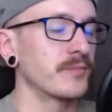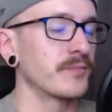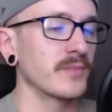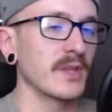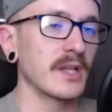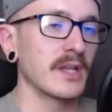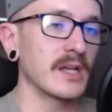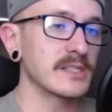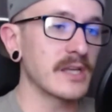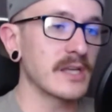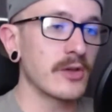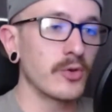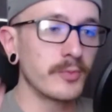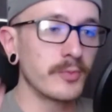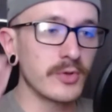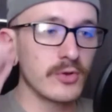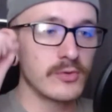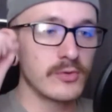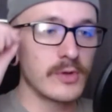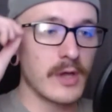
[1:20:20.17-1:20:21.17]
Guys, I hope
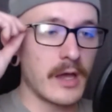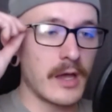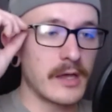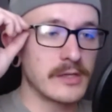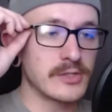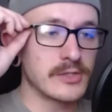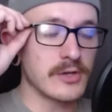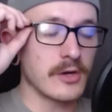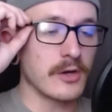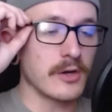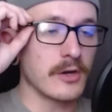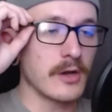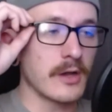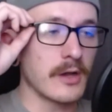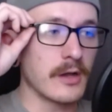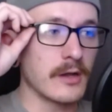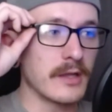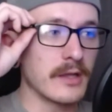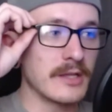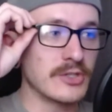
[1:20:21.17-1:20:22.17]
you guys
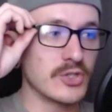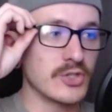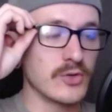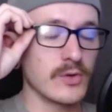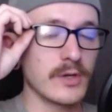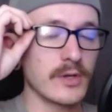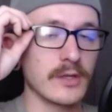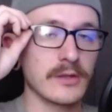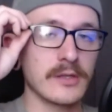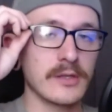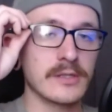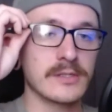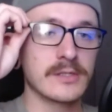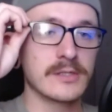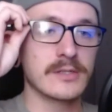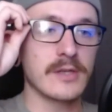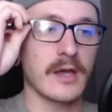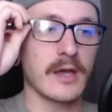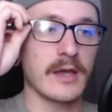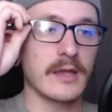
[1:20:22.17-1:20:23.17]
are enjoying
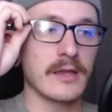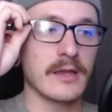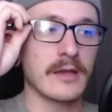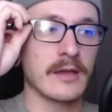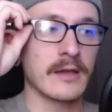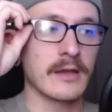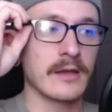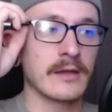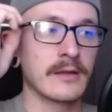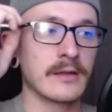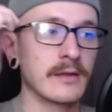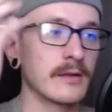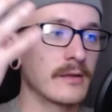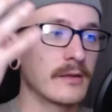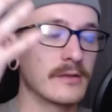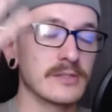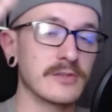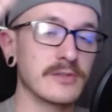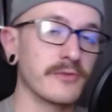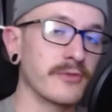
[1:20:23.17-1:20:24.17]
this. This
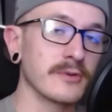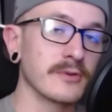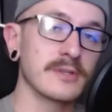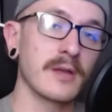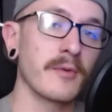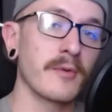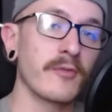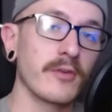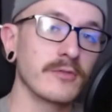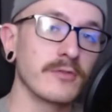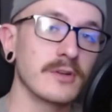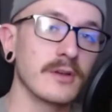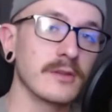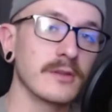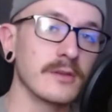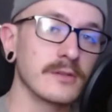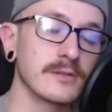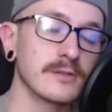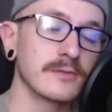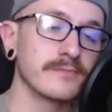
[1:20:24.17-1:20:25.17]
is the first time I've ever done
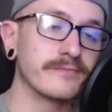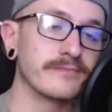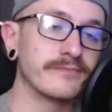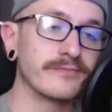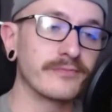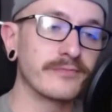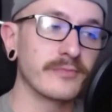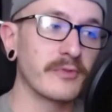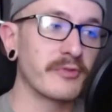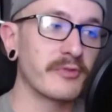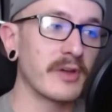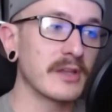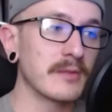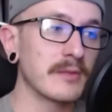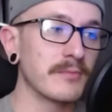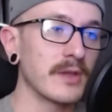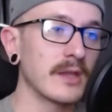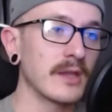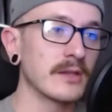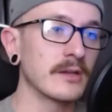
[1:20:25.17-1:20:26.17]
this fight
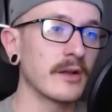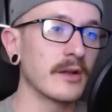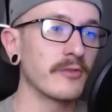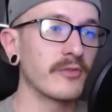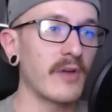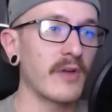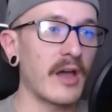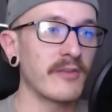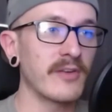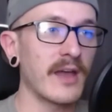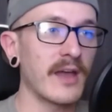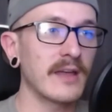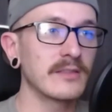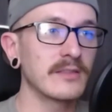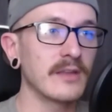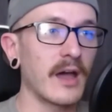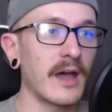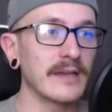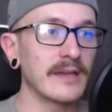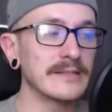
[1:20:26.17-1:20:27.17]
companion. I've had
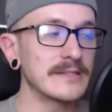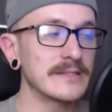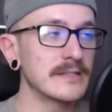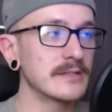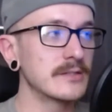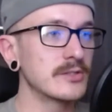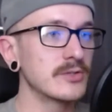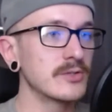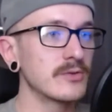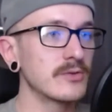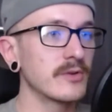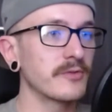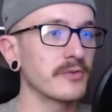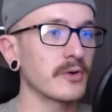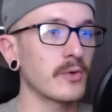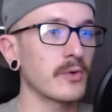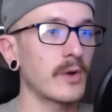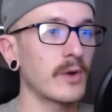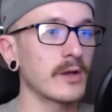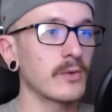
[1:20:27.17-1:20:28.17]
the idea to do it for
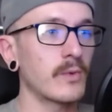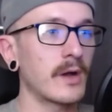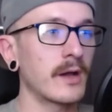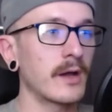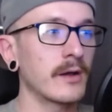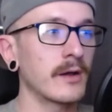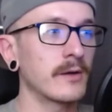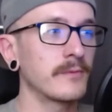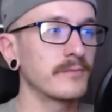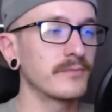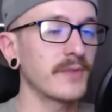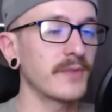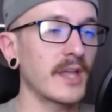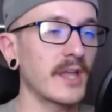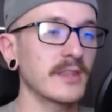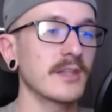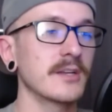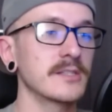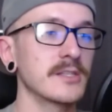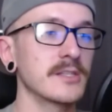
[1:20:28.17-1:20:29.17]
quite a while.
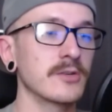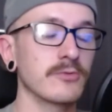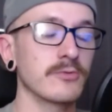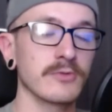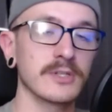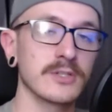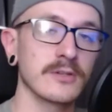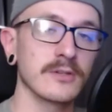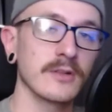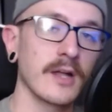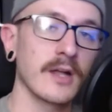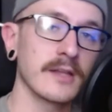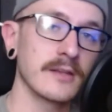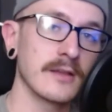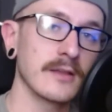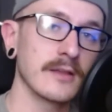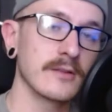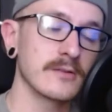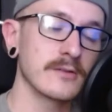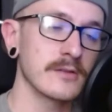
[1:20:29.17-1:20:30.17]
Not that it's an original
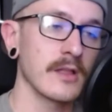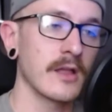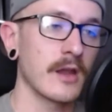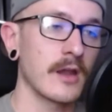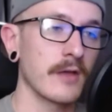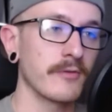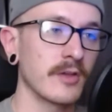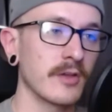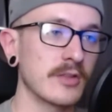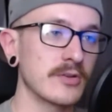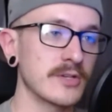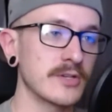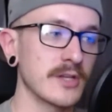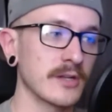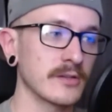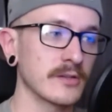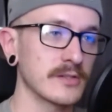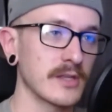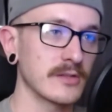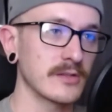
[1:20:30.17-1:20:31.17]
idea. There's a lot of other
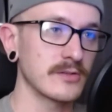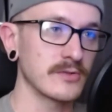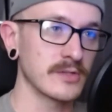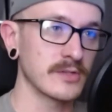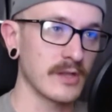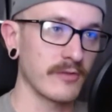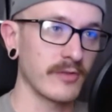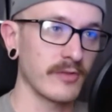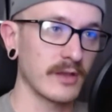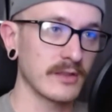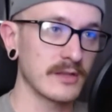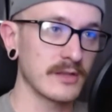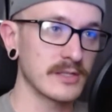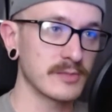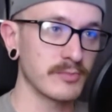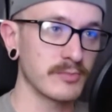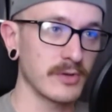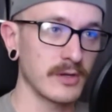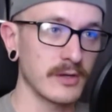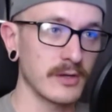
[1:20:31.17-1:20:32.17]
channels that do stuff like this,
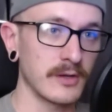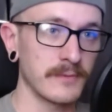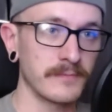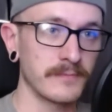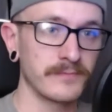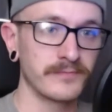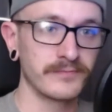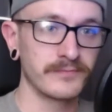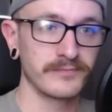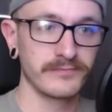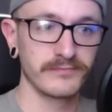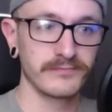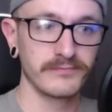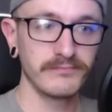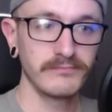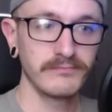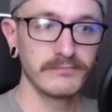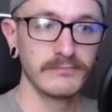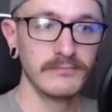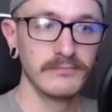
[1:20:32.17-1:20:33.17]
but
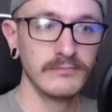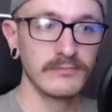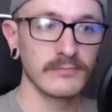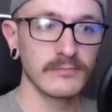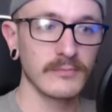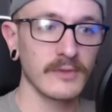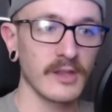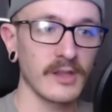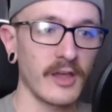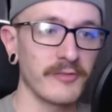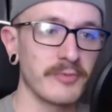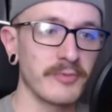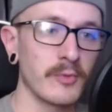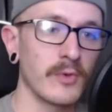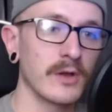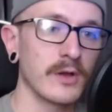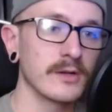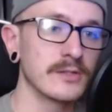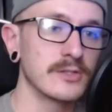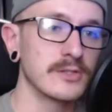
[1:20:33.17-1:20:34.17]
I've been
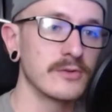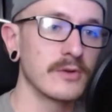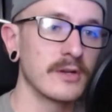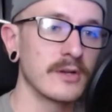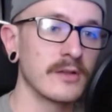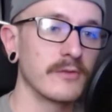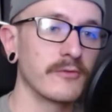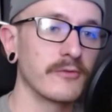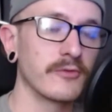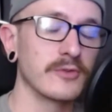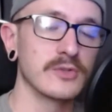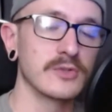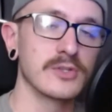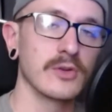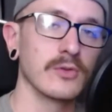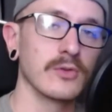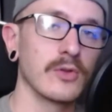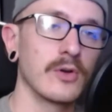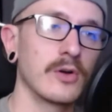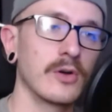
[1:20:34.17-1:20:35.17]
wanting to do it for
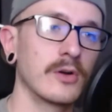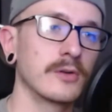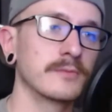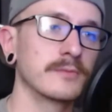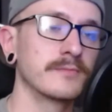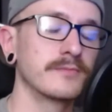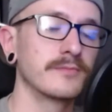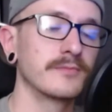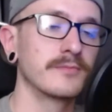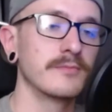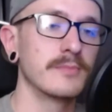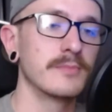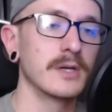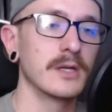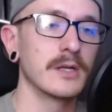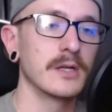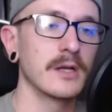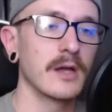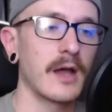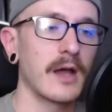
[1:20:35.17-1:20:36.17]
so long.
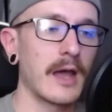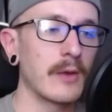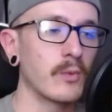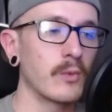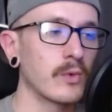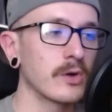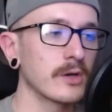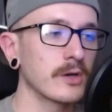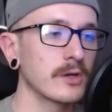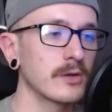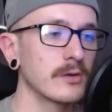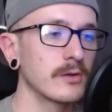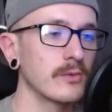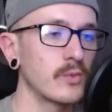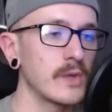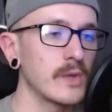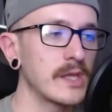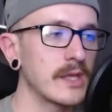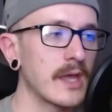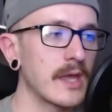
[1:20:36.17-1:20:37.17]
But I work
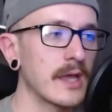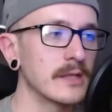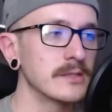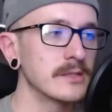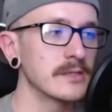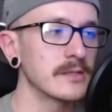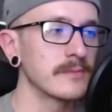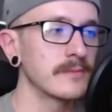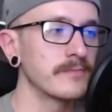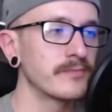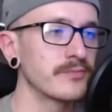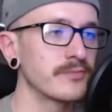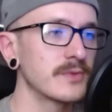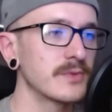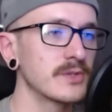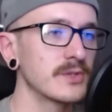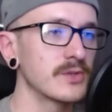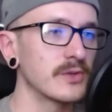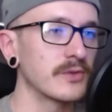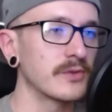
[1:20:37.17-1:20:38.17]
weekends,
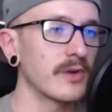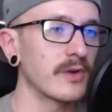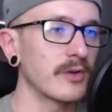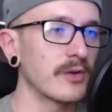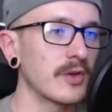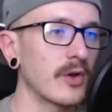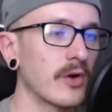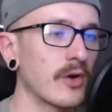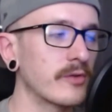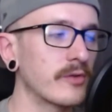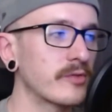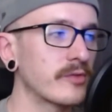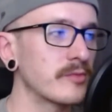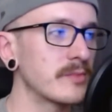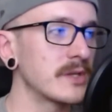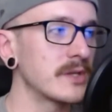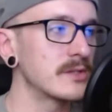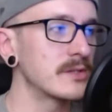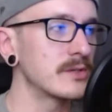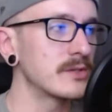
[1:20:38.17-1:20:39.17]
so it's very hard for
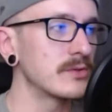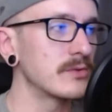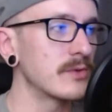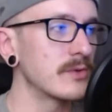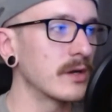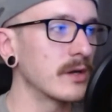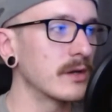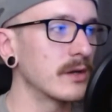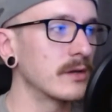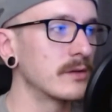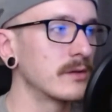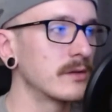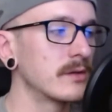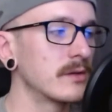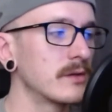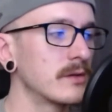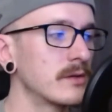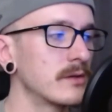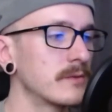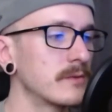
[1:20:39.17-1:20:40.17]
me to
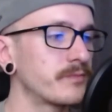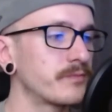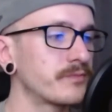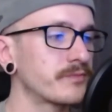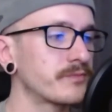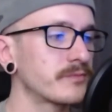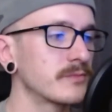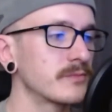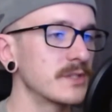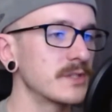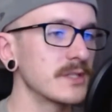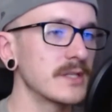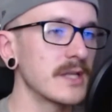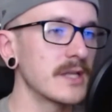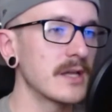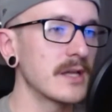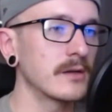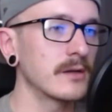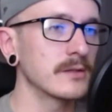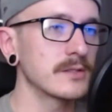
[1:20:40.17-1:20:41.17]

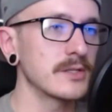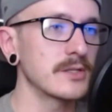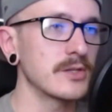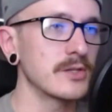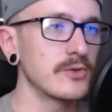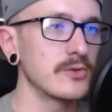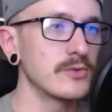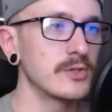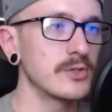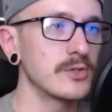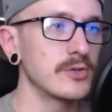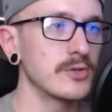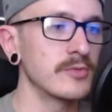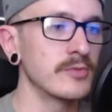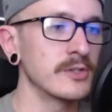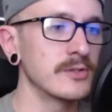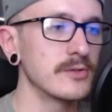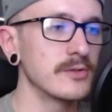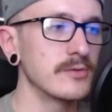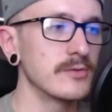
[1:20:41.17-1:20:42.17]
get onto YouTube
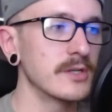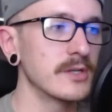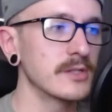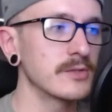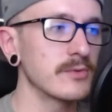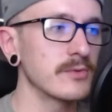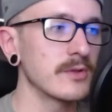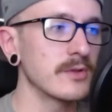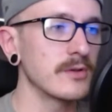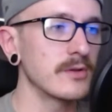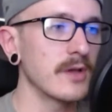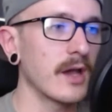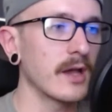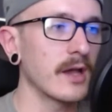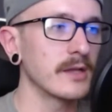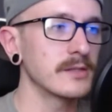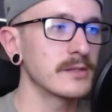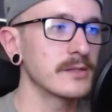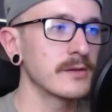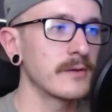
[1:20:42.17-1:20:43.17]
and do this with you
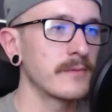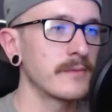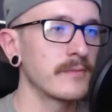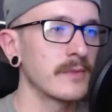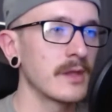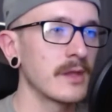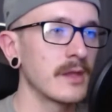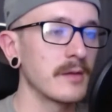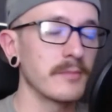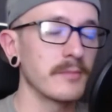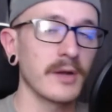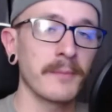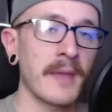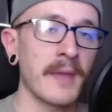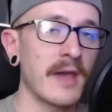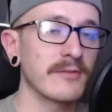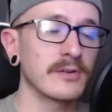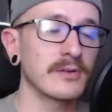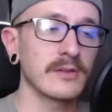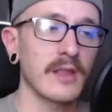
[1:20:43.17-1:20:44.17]
guys. But I'm
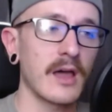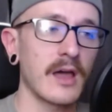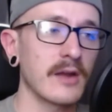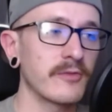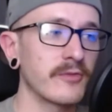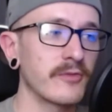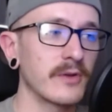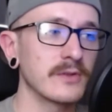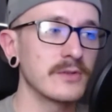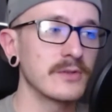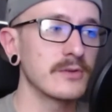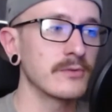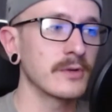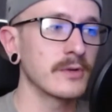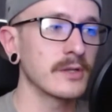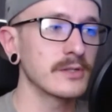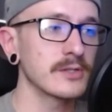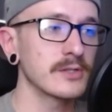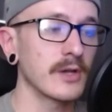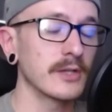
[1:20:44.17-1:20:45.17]
having a lot of fun doing
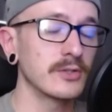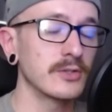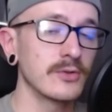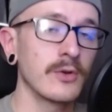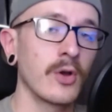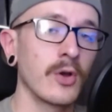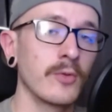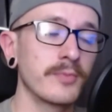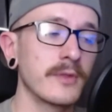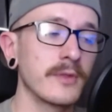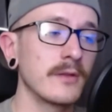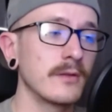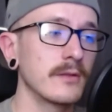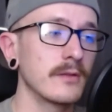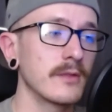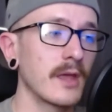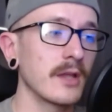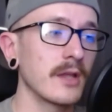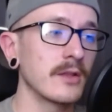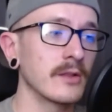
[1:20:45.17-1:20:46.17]
it, so I do hope
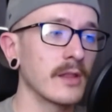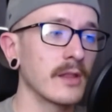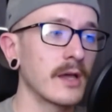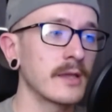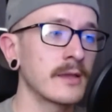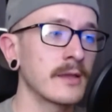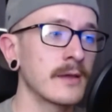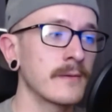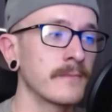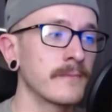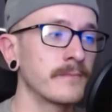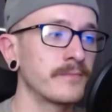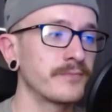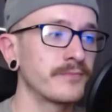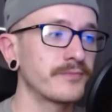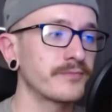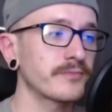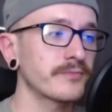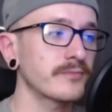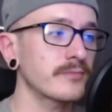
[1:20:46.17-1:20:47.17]
that you like it,
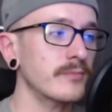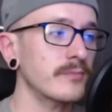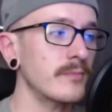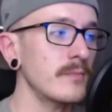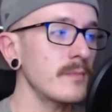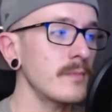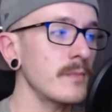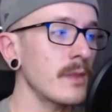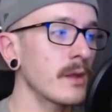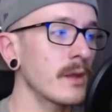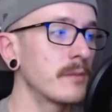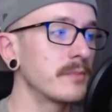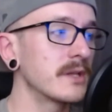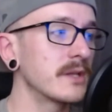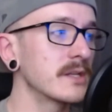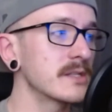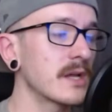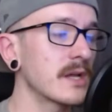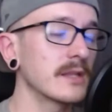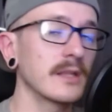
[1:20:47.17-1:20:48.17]

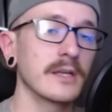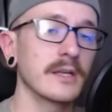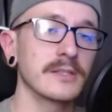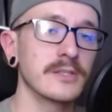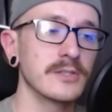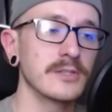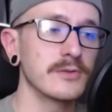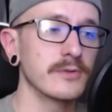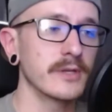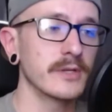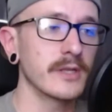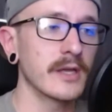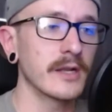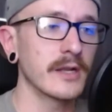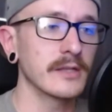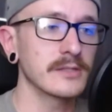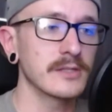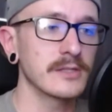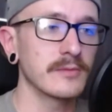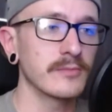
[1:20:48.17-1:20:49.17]
because I'd like to do it again
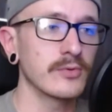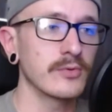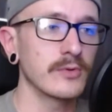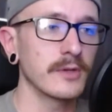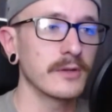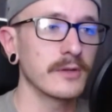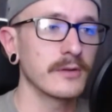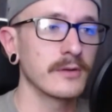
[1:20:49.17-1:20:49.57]
at some point.